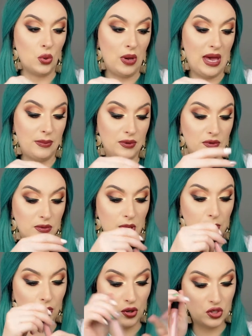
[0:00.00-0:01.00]
happy with my
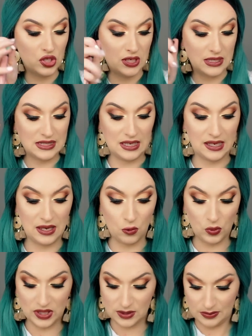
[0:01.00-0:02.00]
purchase. I can't
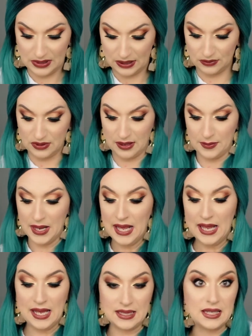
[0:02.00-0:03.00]
wait to play with them
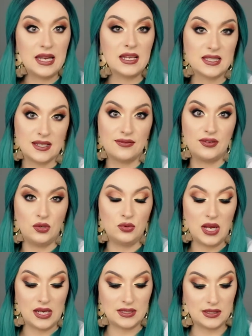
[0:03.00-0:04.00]
in the next few
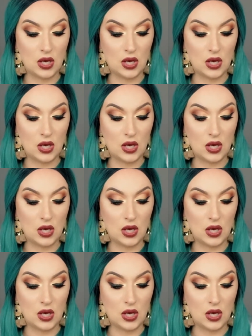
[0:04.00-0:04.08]
days.